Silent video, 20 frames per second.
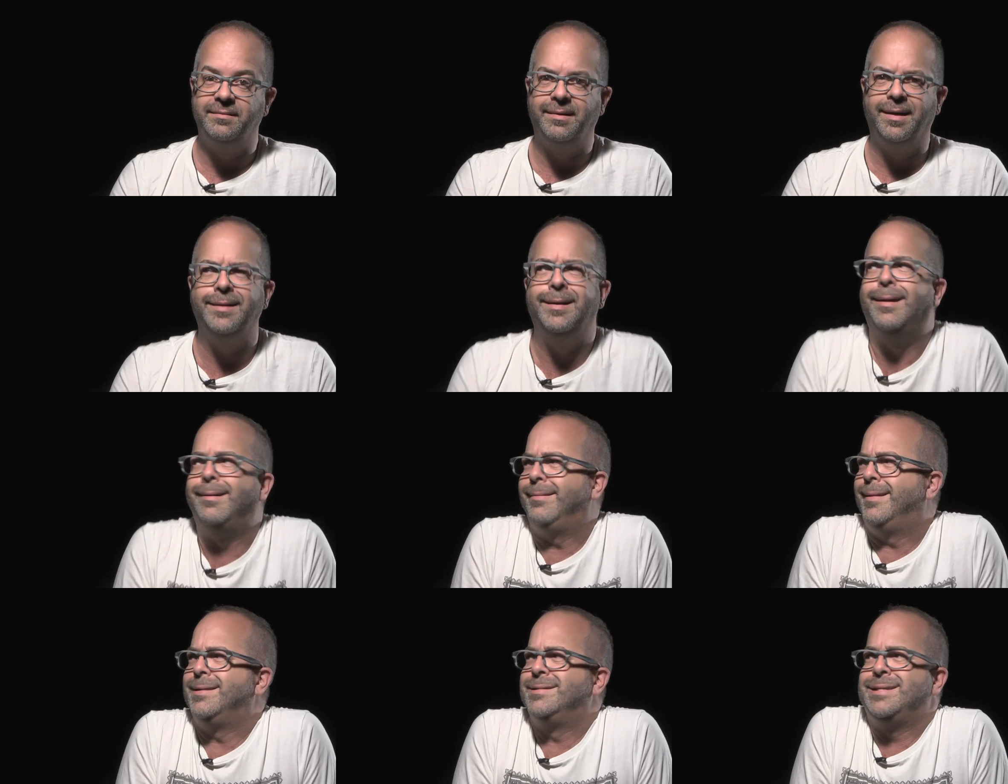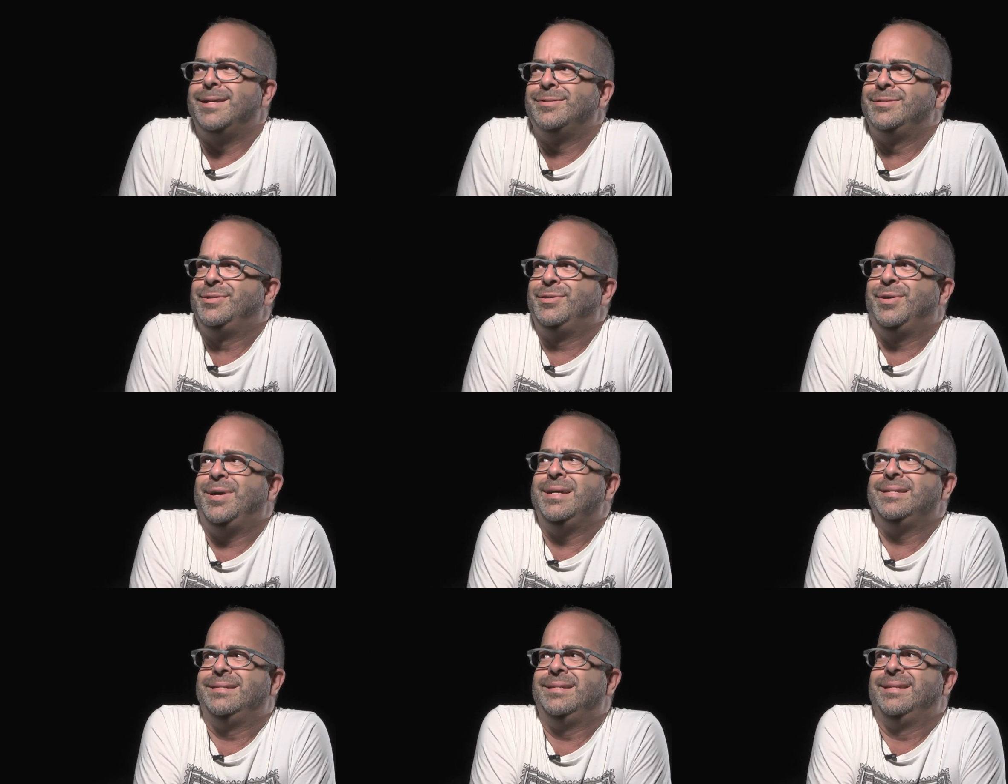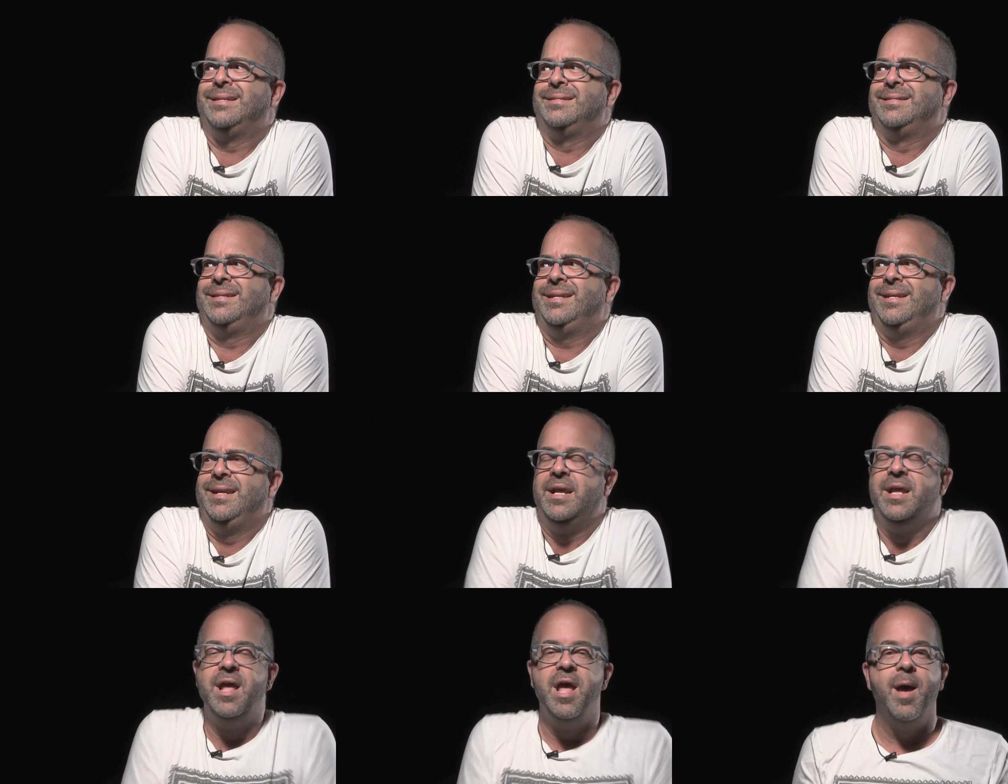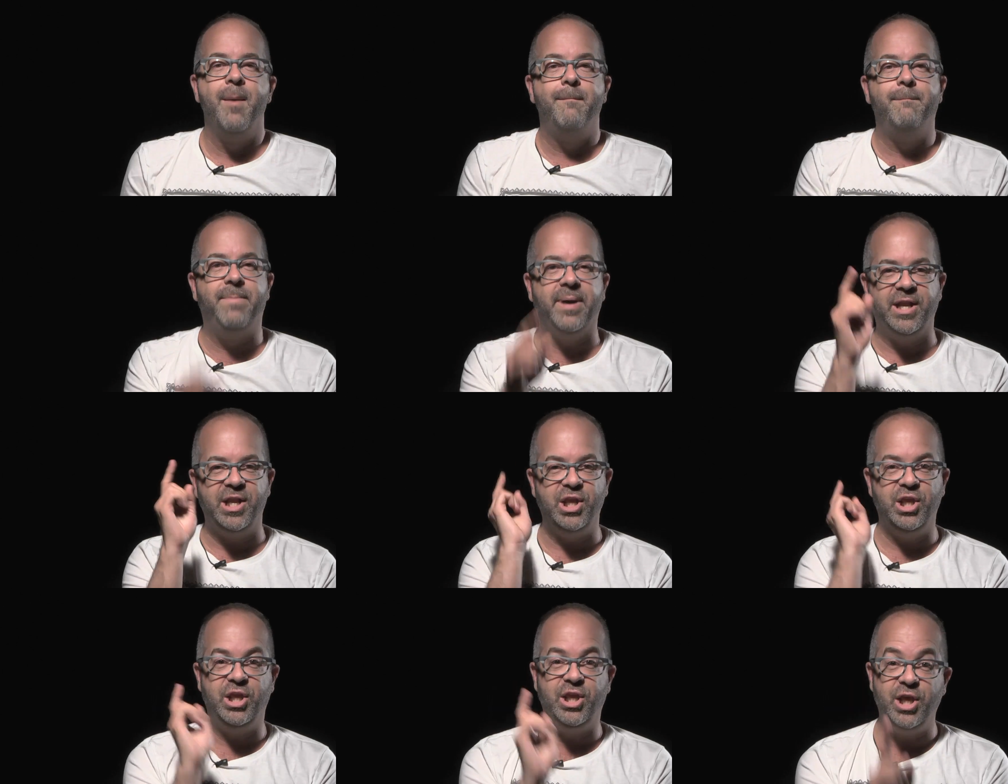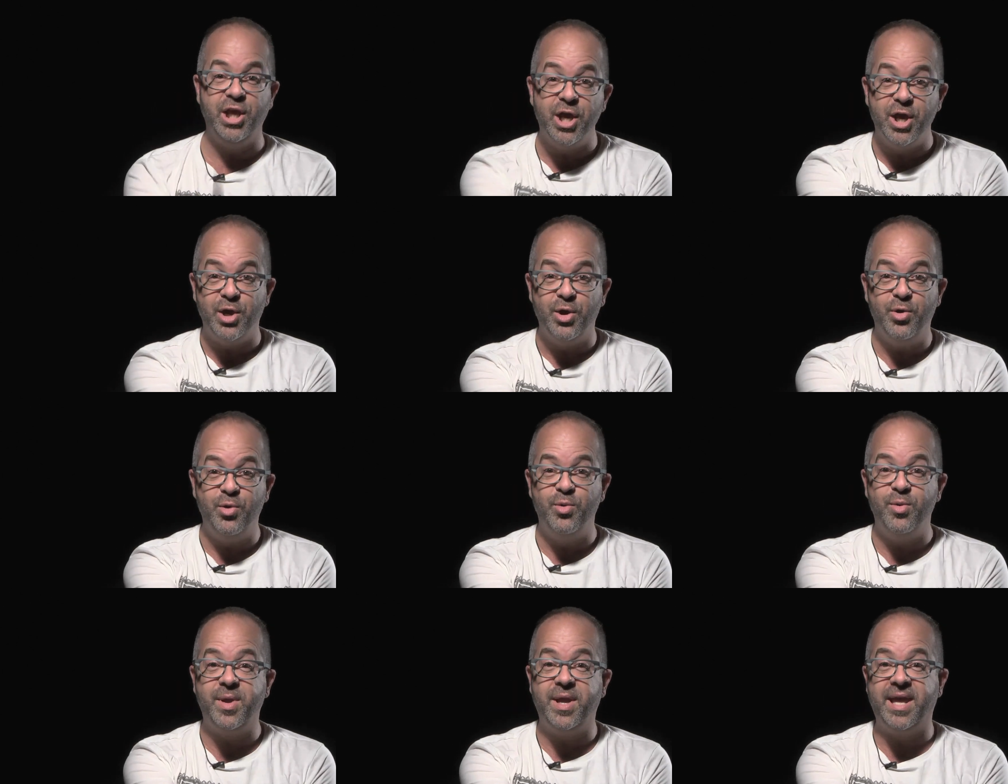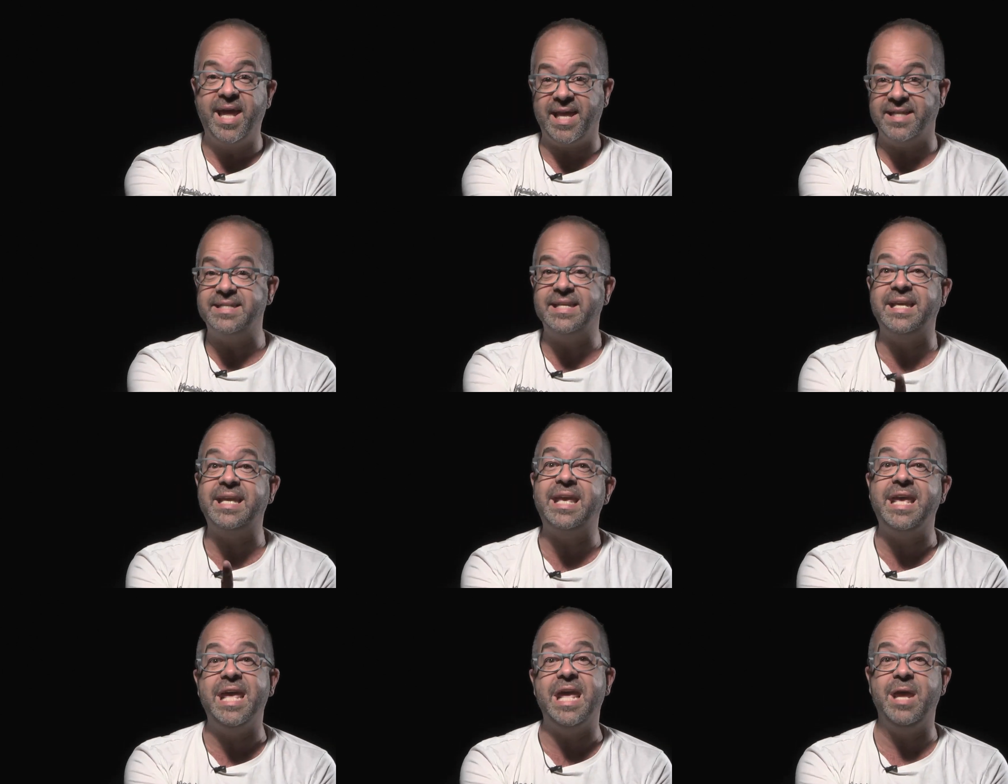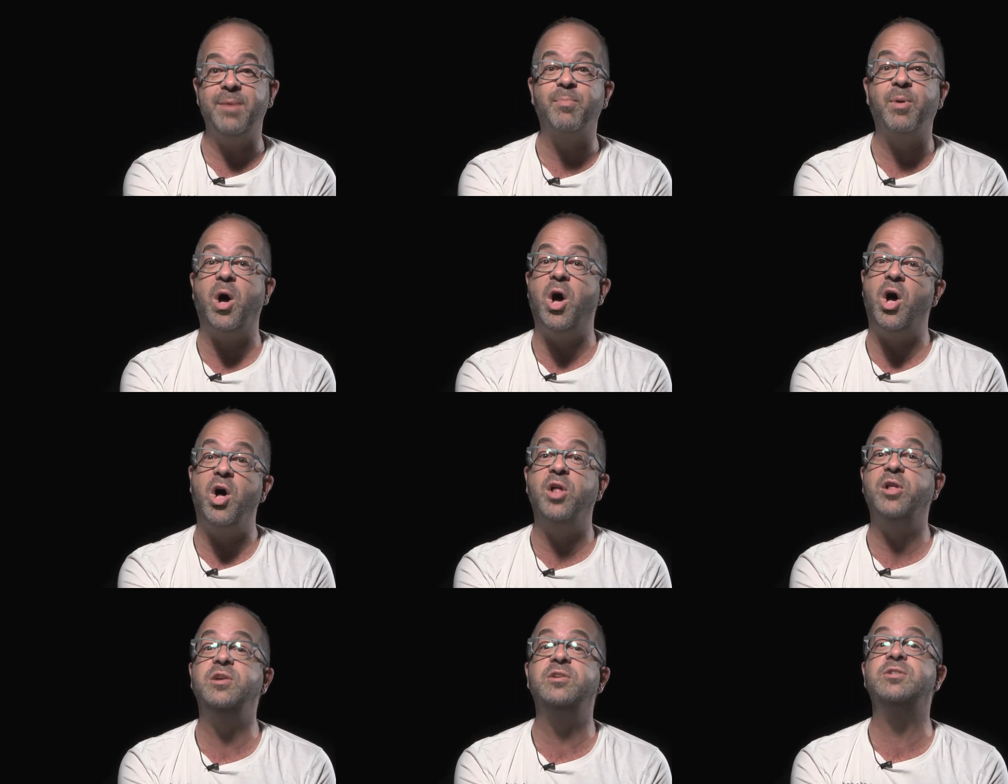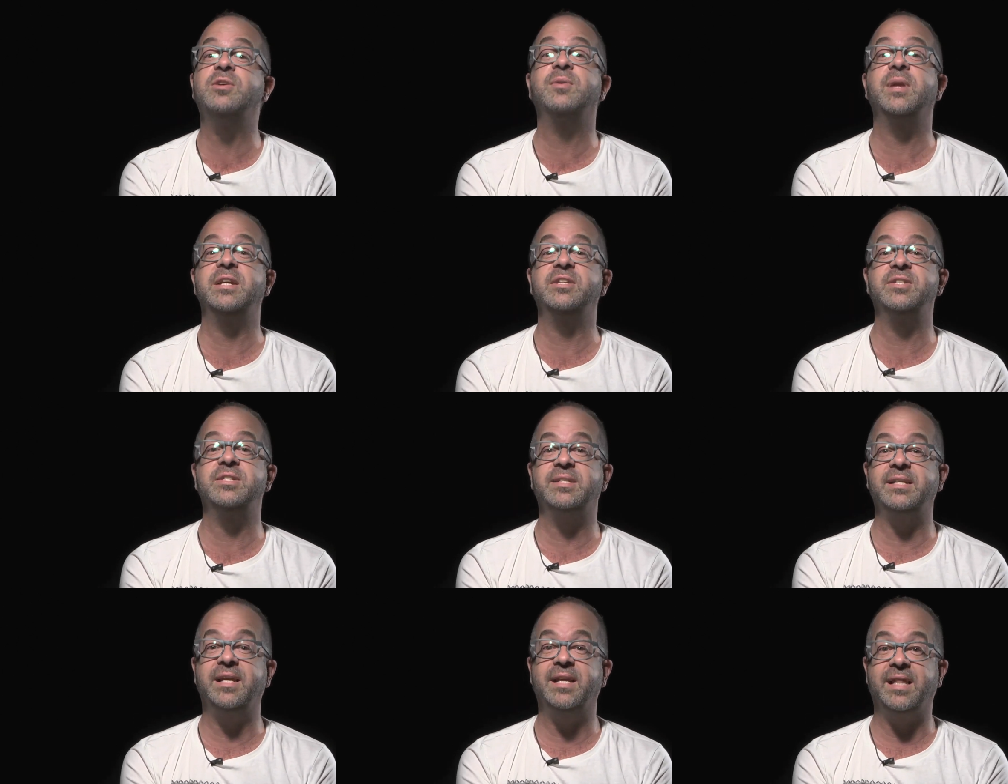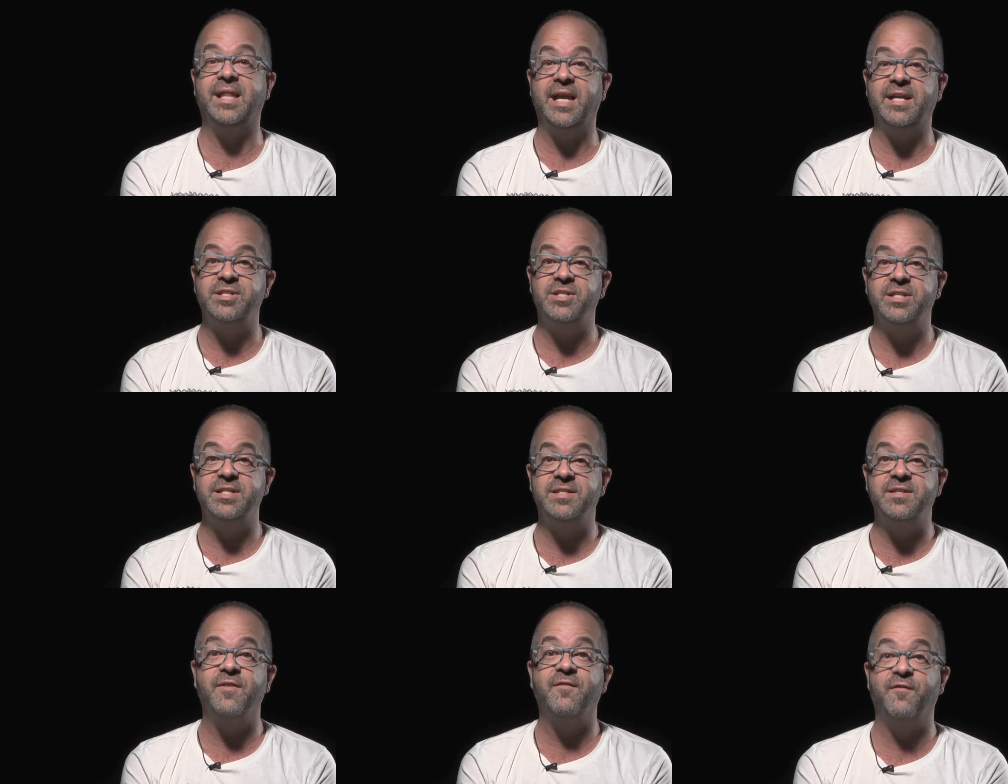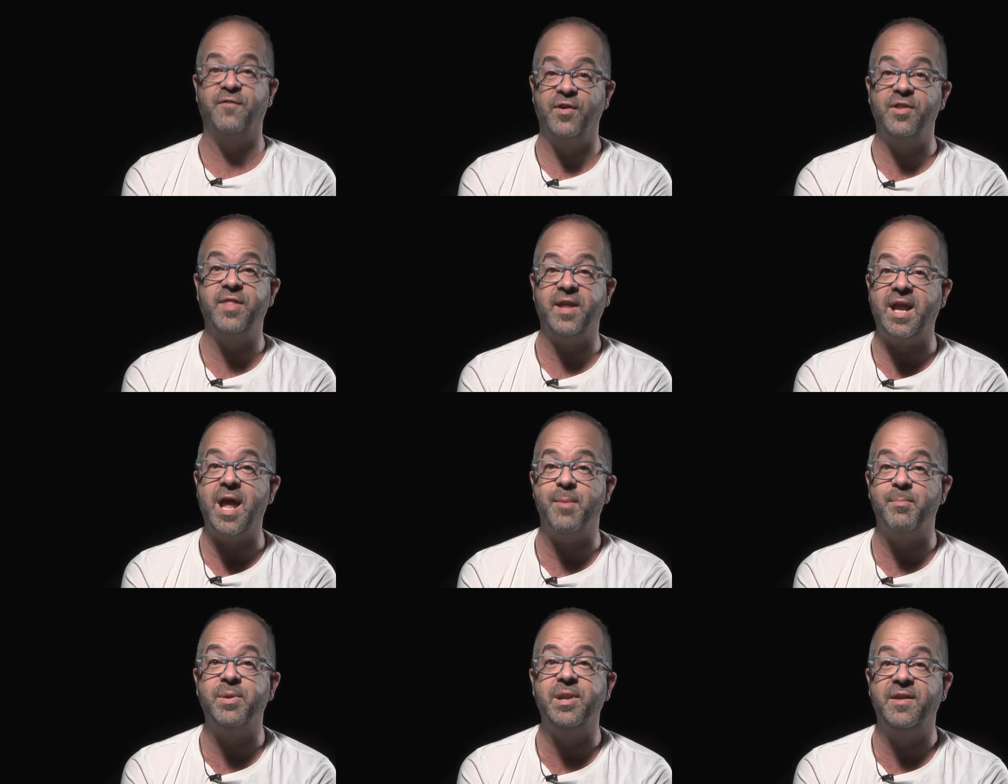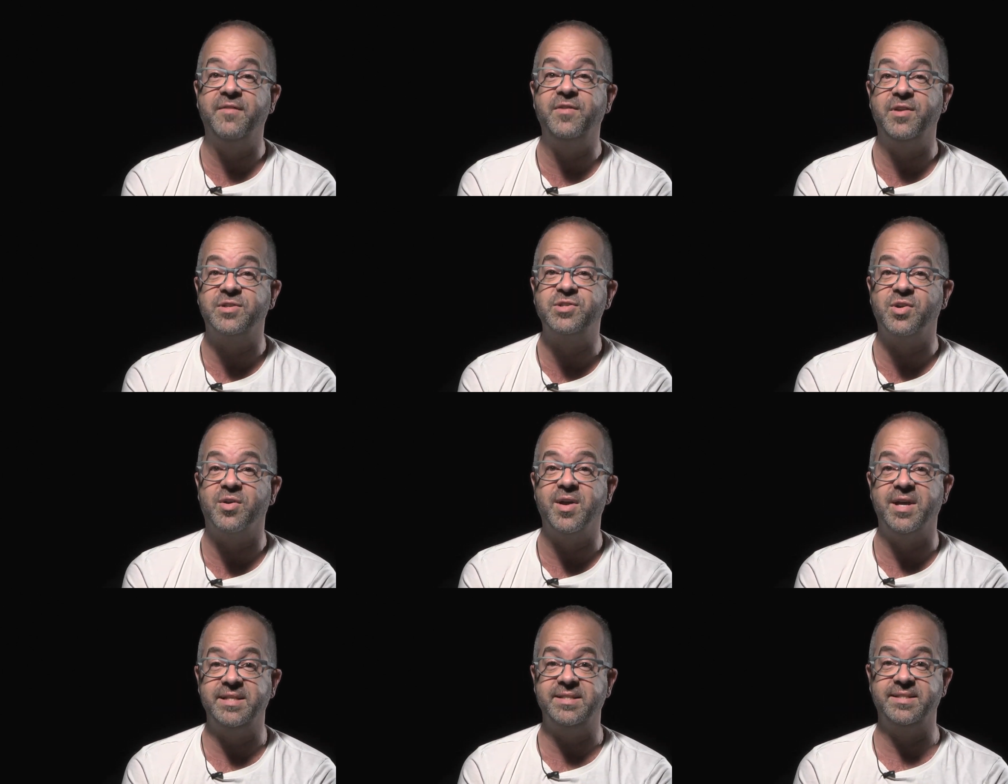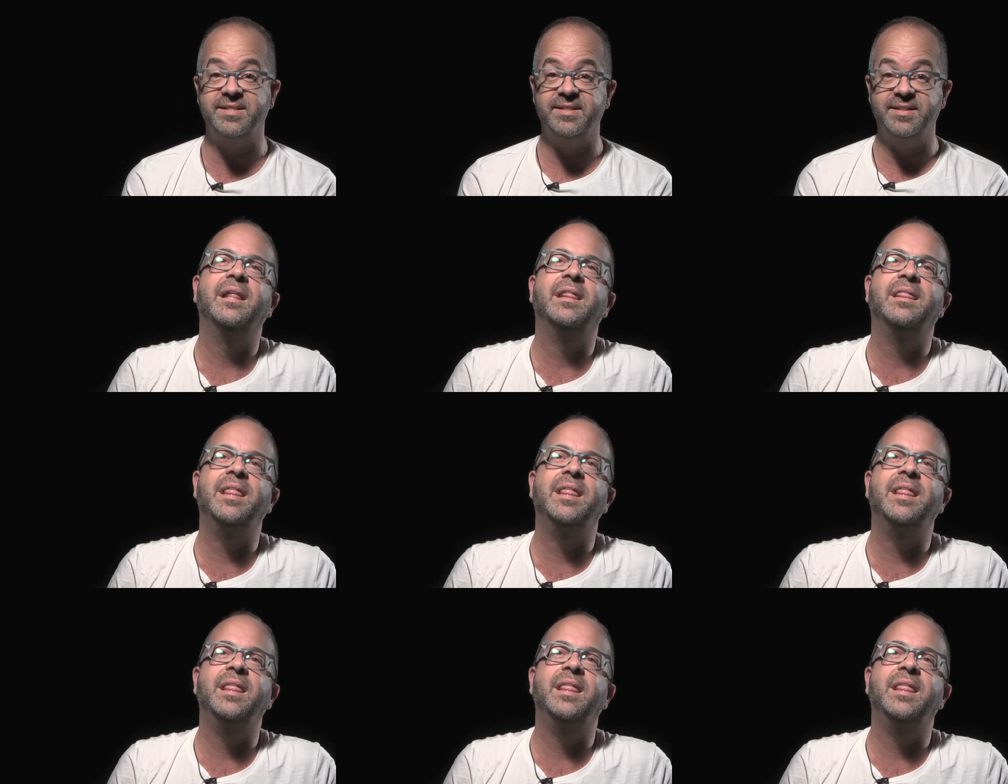I know, that sounds crazy, doesn't it? But you get to keep all your donations and collections for the company of your choice.